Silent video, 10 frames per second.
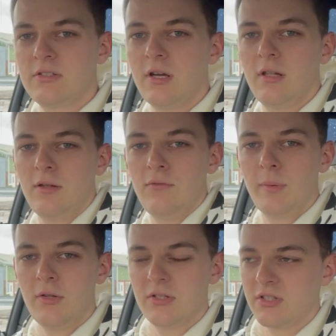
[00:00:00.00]
that I love
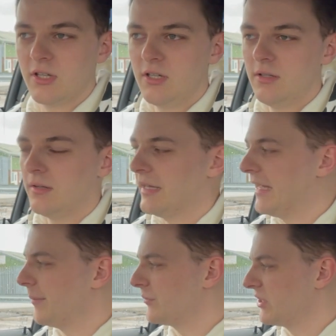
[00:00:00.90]
about this car.
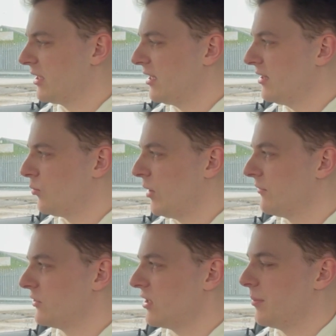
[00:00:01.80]
Um, today the
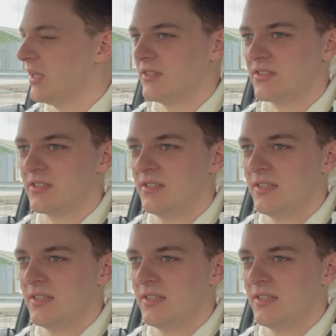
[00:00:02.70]
weather's a bit,